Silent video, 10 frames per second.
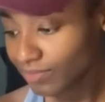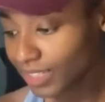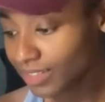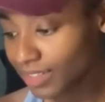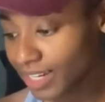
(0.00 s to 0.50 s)

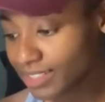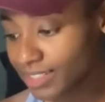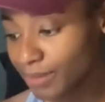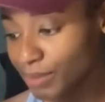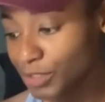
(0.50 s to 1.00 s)
The next
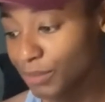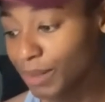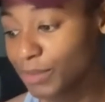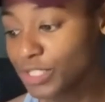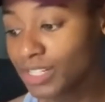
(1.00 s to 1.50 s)
tip is your
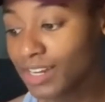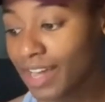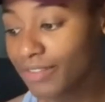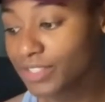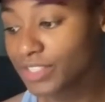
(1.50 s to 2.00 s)
baby shouldn't
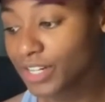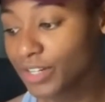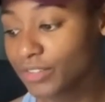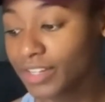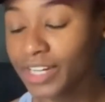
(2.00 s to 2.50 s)
have to
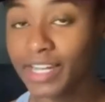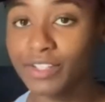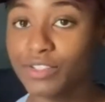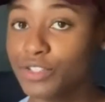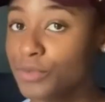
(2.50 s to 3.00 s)
turn their
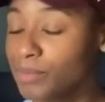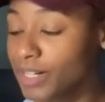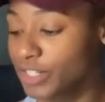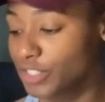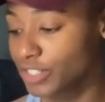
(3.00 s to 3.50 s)
head too
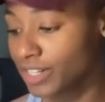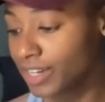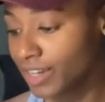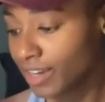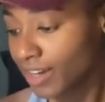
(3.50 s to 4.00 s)
much.
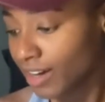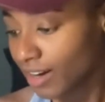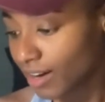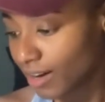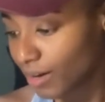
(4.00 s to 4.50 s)

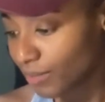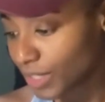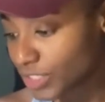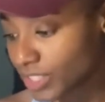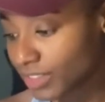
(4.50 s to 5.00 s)

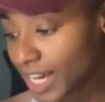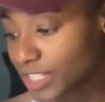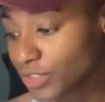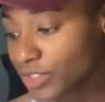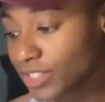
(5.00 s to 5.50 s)
They should
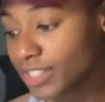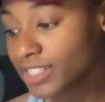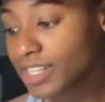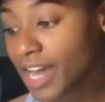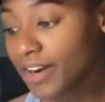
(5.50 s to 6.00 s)
latch onto the
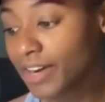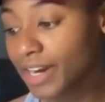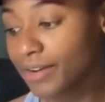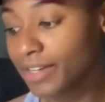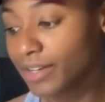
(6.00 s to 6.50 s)
entire
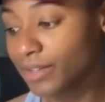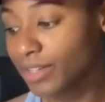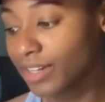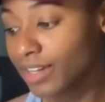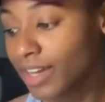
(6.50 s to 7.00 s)

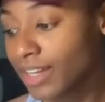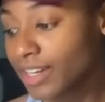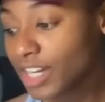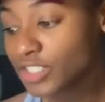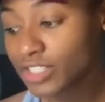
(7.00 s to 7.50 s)
areola,
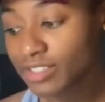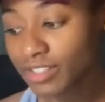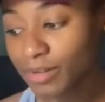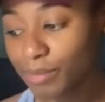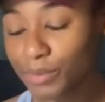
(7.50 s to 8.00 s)
not just the
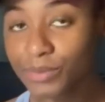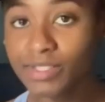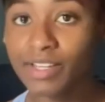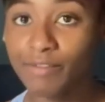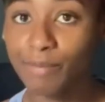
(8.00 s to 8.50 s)

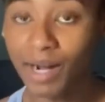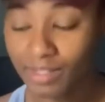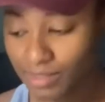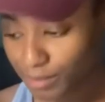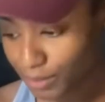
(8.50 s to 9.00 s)
nipples, if
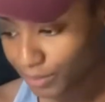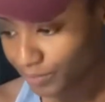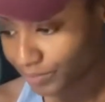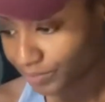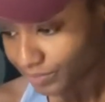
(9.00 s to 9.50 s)
possible.
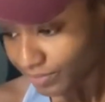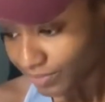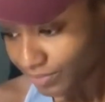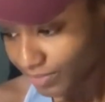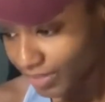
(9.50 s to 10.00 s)

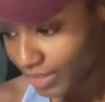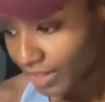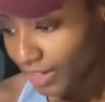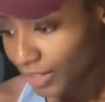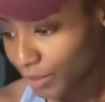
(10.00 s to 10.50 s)

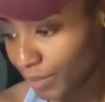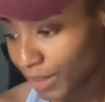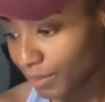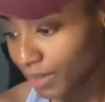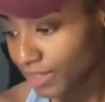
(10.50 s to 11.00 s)
Your
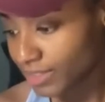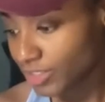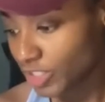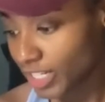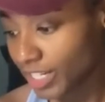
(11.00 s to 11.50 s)
baby's
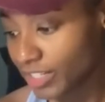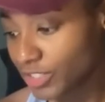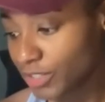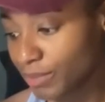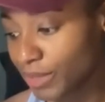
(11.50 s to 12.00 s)
chin
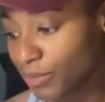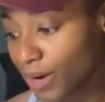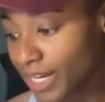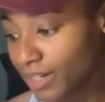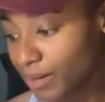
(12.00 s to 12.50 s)
should be
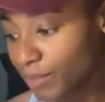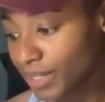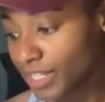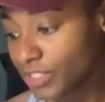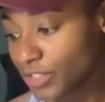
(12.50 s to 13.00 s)
right up
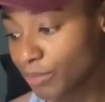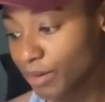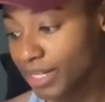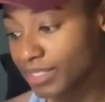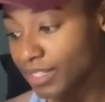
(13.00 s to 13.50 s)
against your
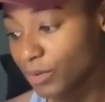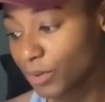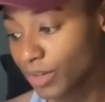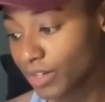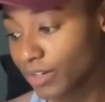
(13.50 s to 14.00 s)
breast in
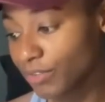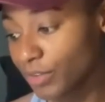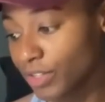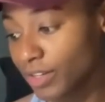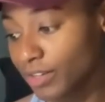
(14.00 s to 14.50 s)
order
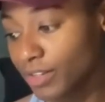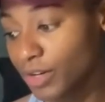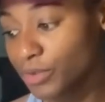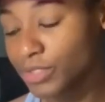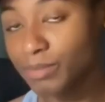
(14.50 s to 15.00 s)
for their
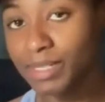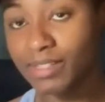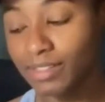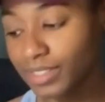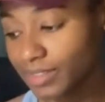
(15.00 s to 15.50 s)
nose to be
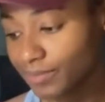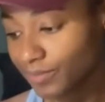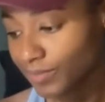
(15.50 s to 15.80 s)
clear.